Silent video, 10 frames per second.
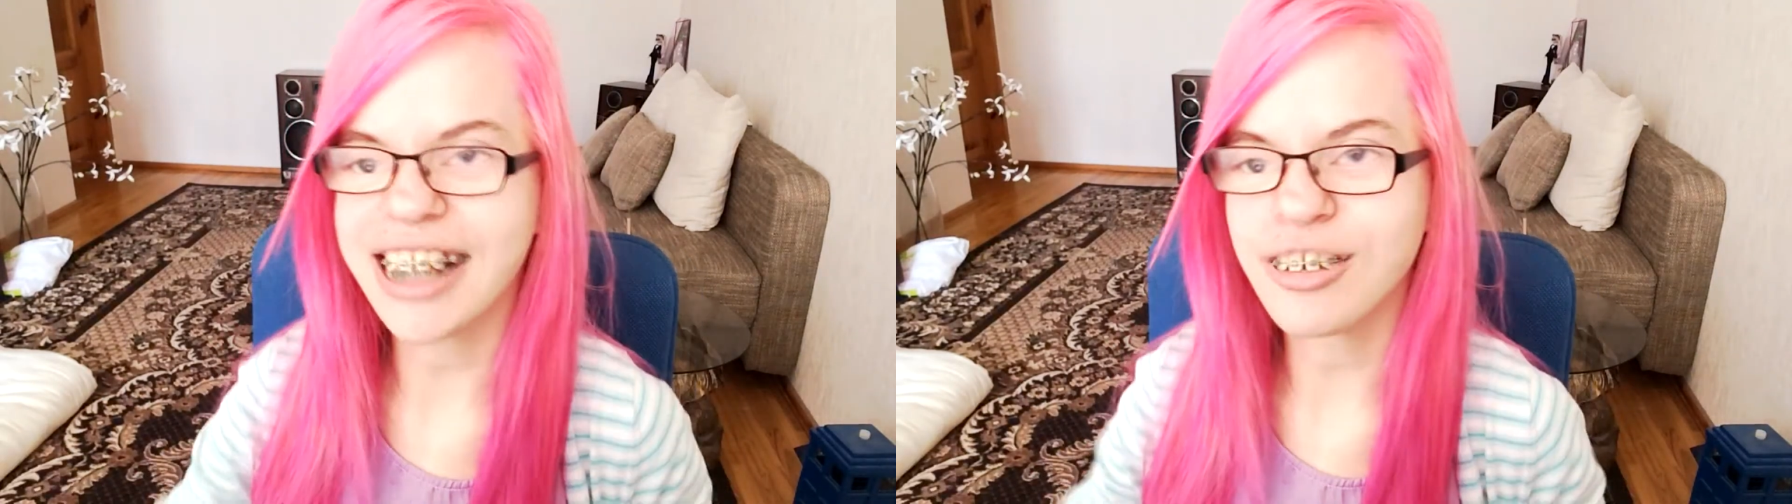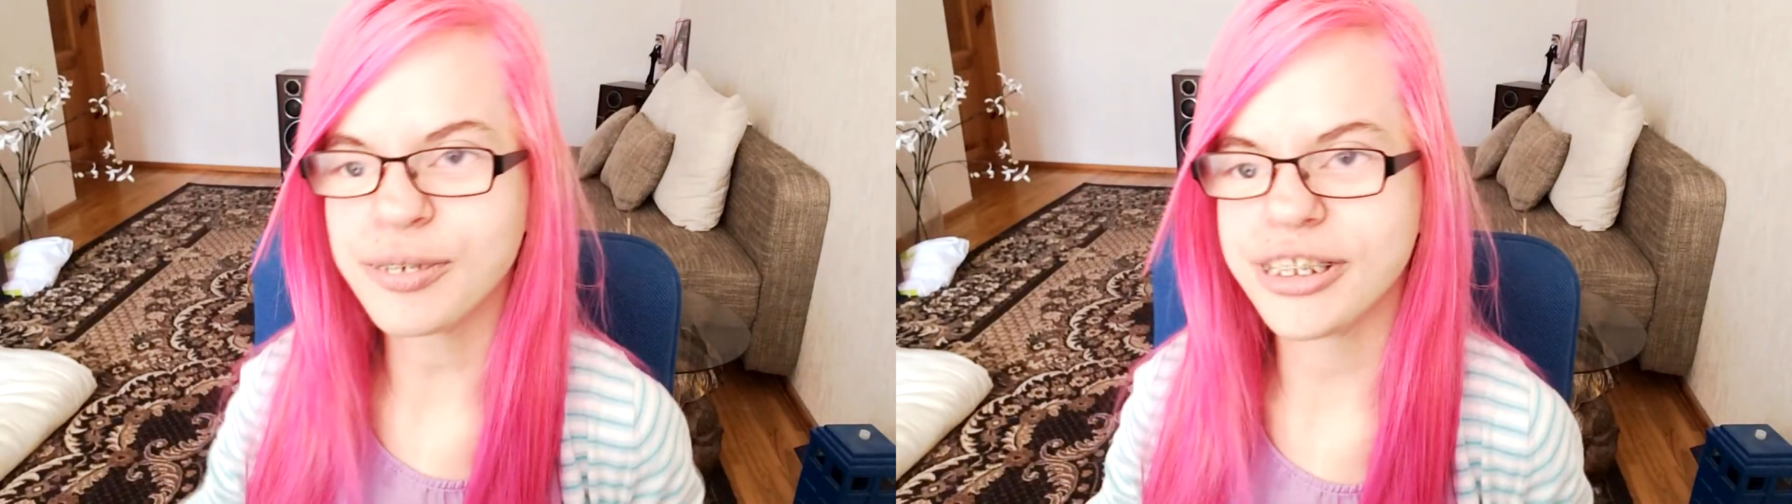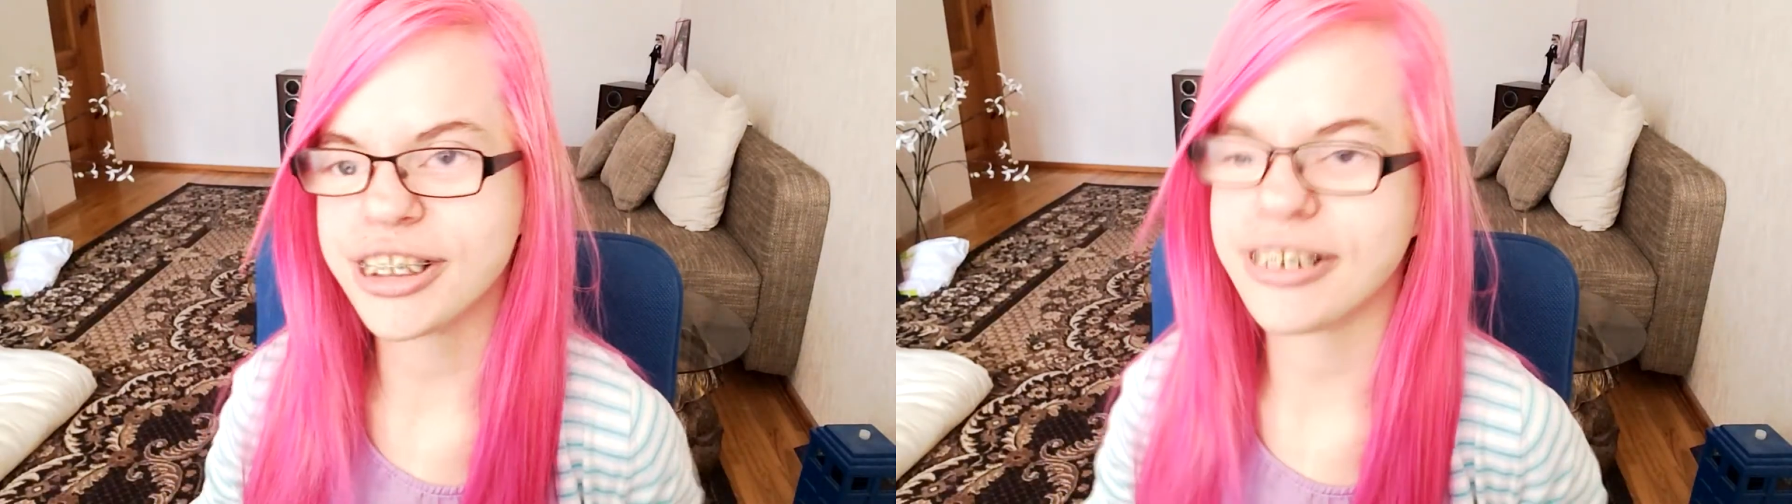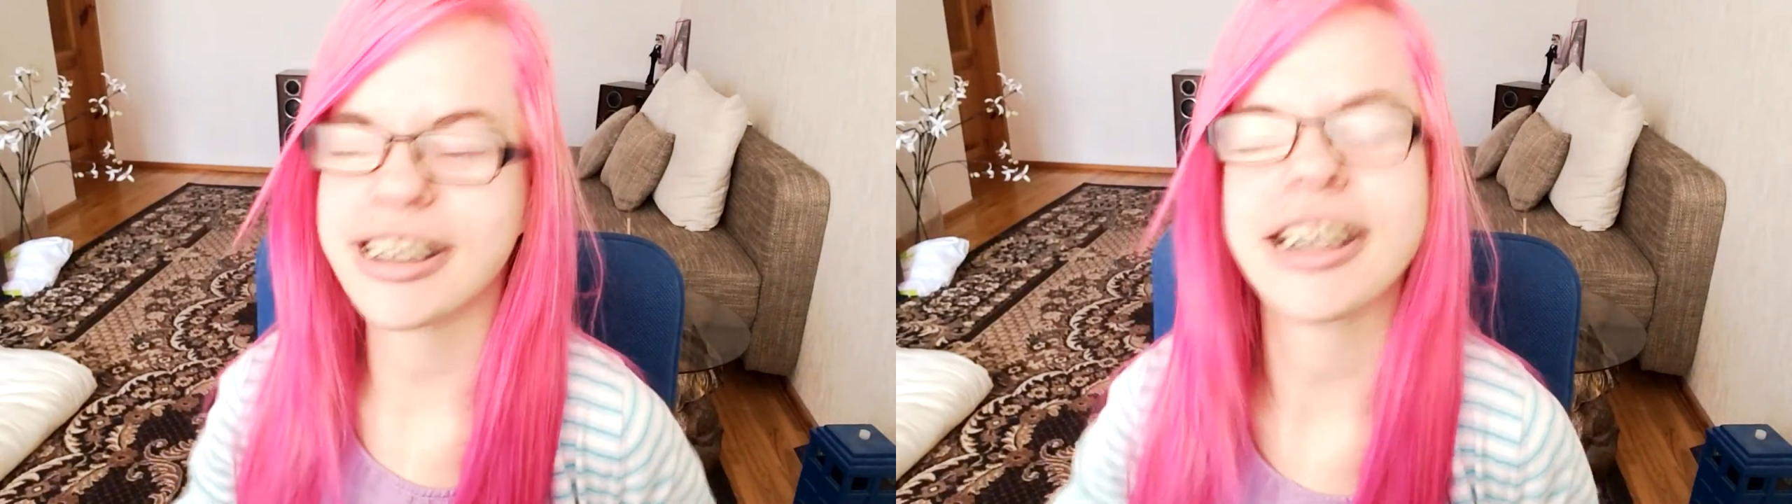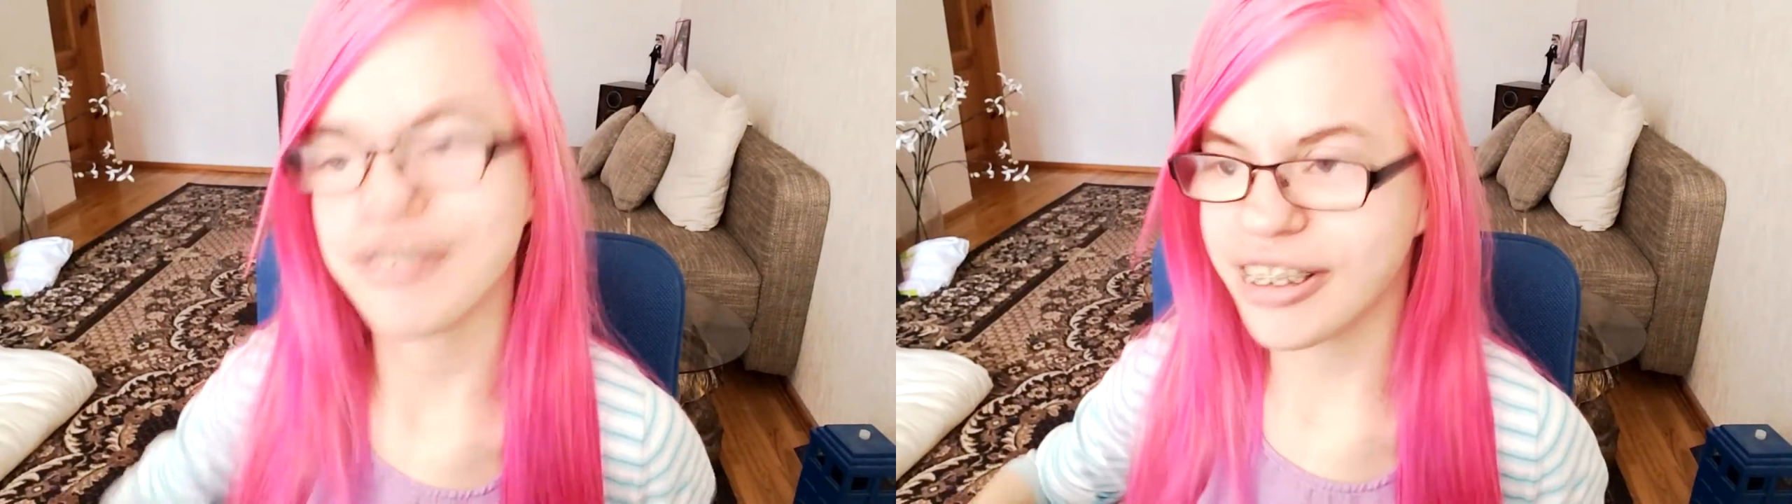I hope you enjoyed
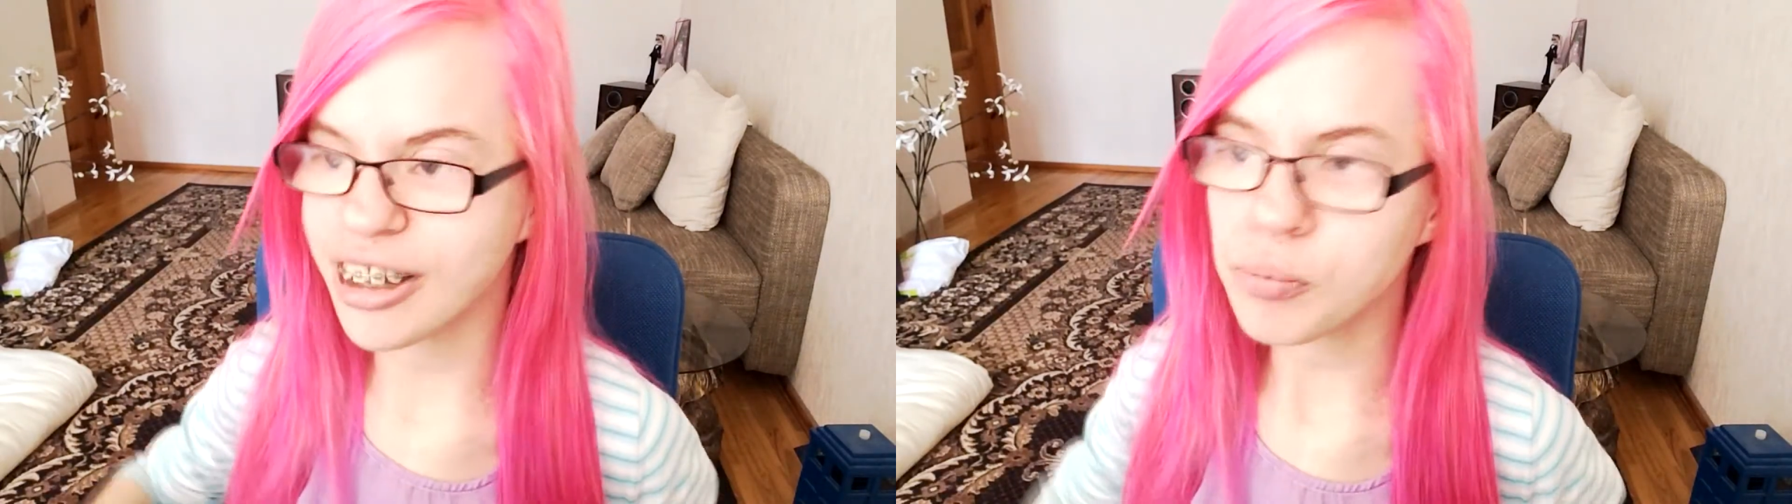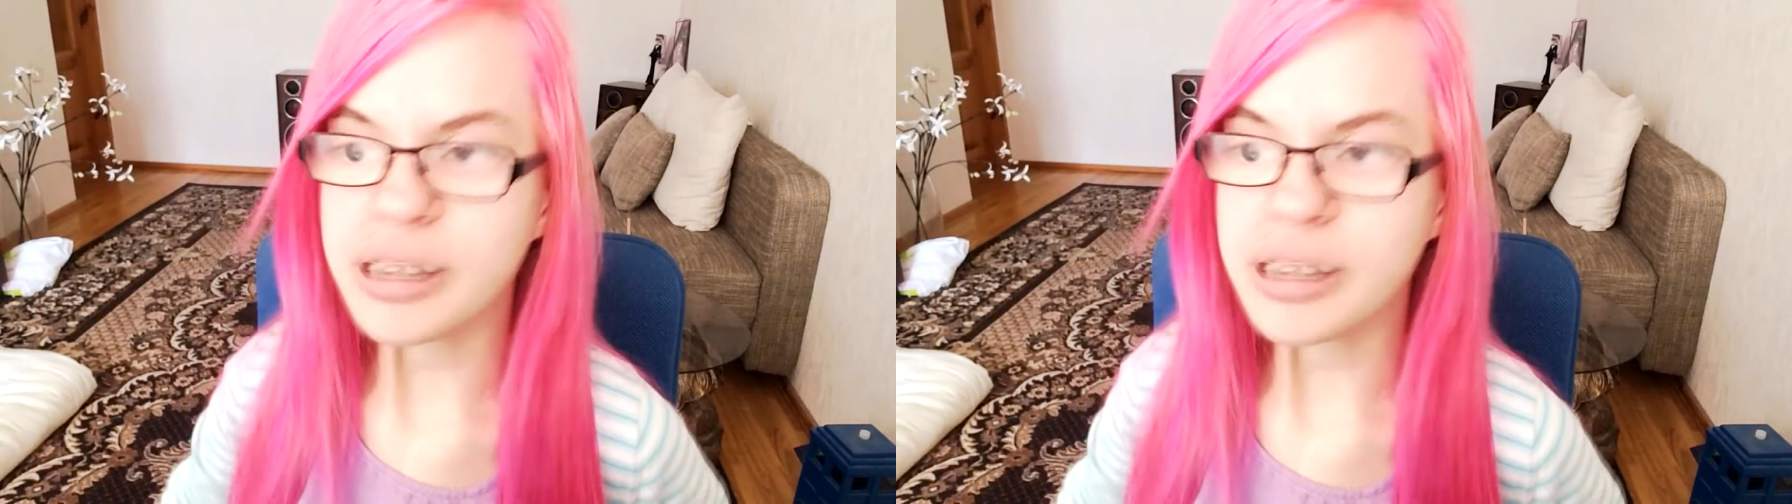it. If you did,